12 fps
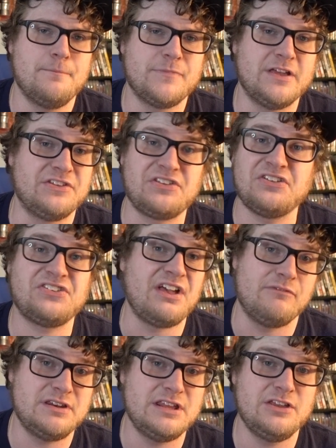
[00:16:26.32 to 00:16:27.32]
his
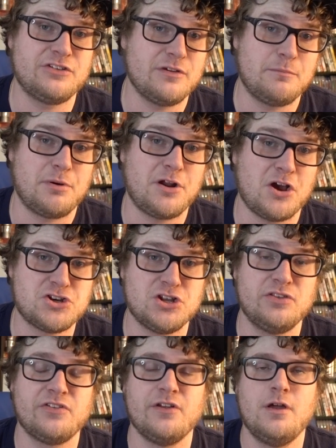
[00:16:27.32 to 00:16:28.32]
70s
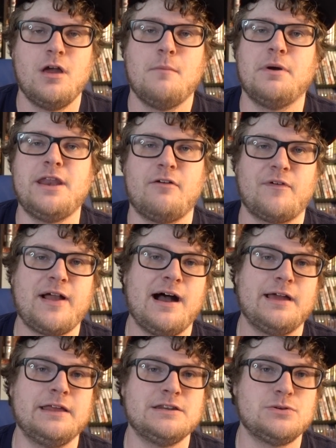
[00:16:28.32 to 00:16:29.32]
productions, but never
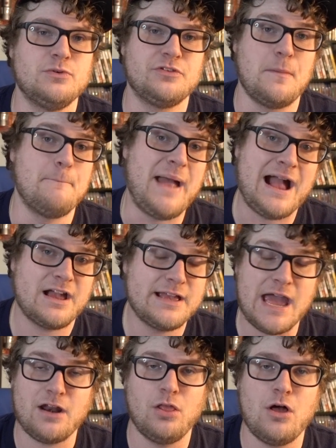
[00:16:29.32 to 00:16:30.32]
got into his back
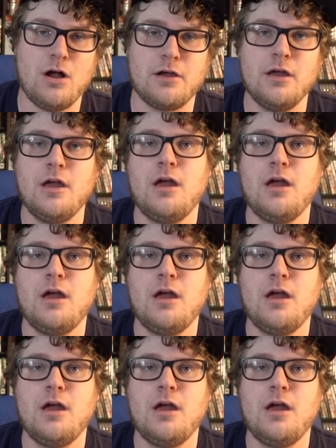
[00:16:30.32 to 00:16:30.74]
catalog.